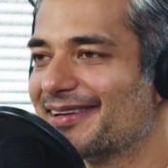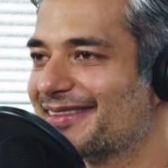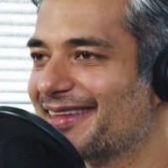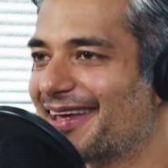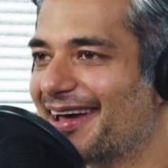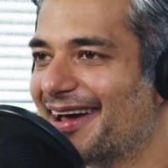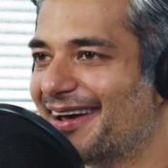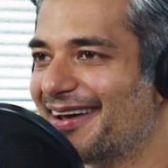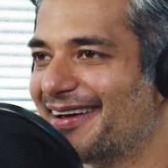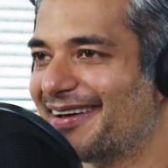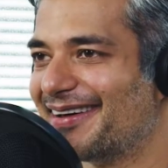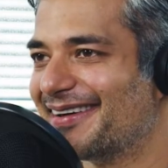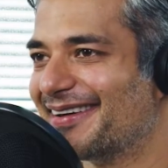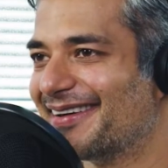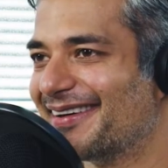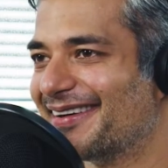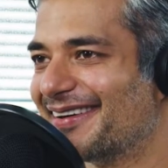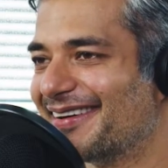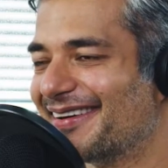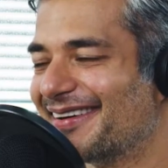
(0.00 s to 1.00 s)
with
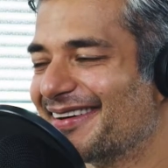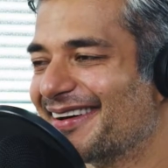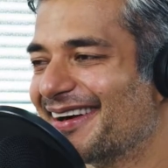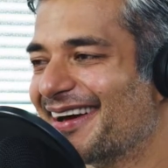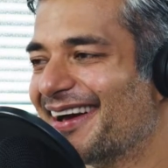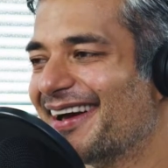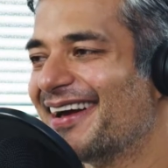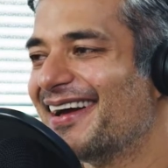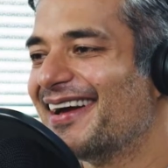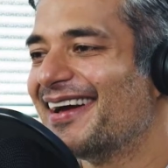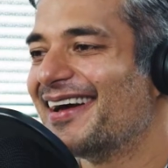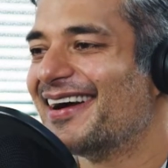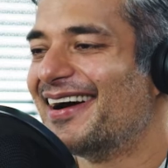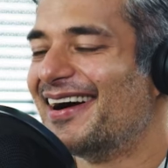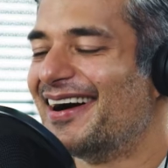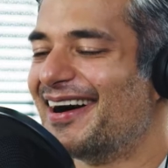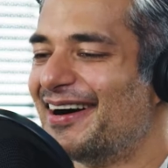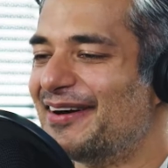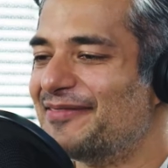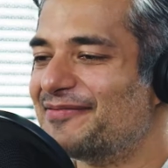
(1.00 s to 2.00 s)
that.
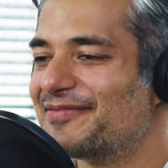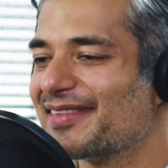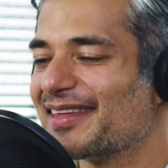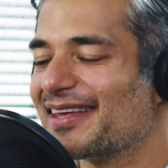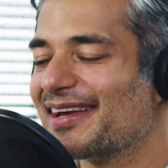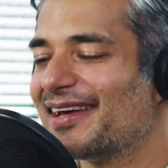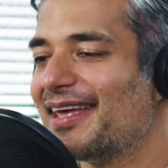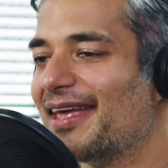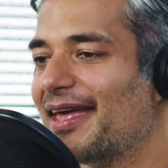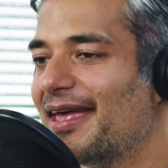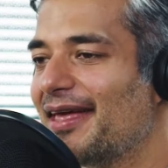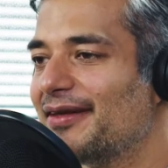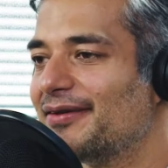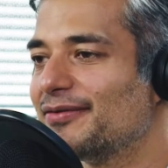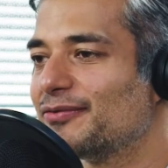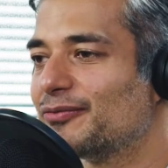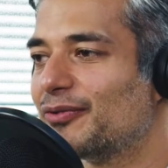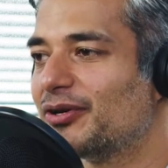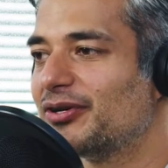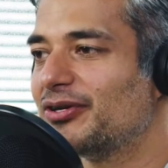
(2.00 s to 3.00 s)

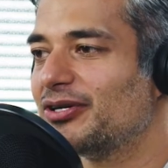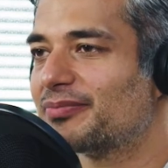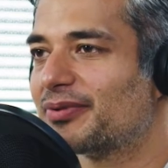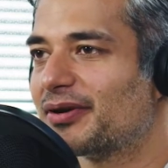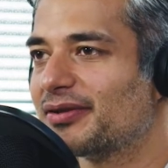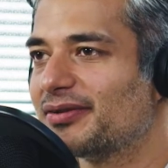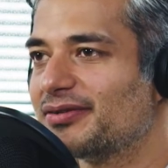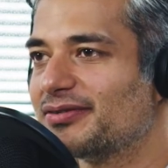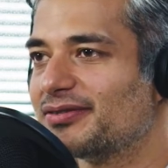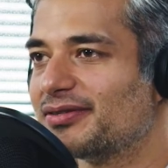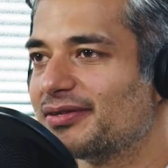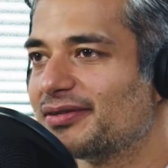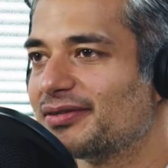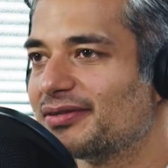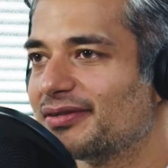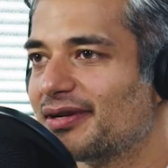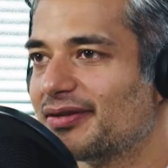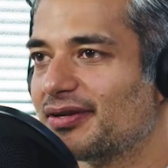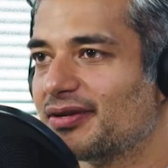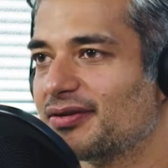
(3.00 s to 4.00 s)
And what do your brothers do?
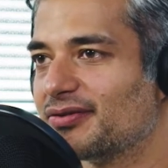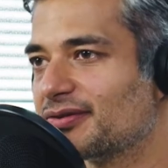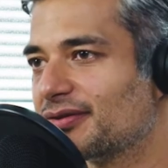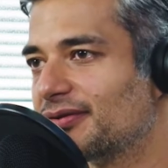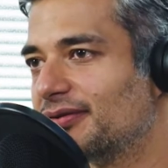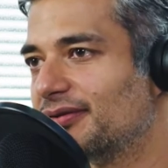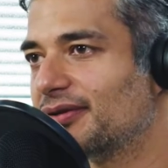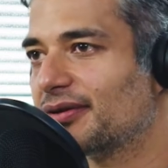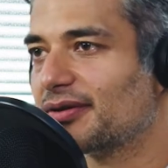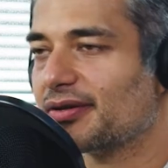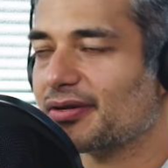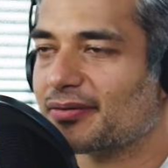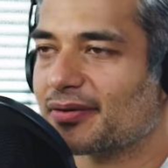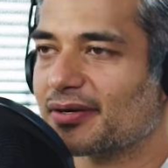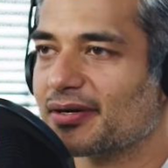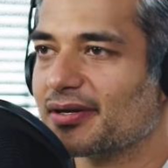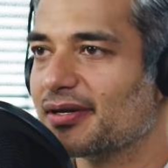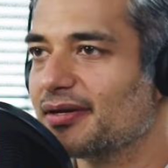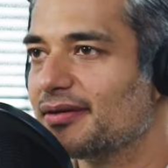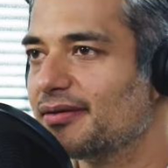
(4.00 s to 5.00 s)
Are they in school or are they
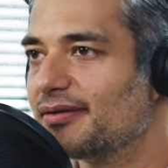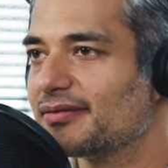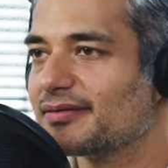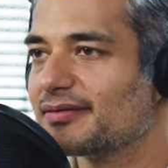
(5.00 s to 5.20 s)
working?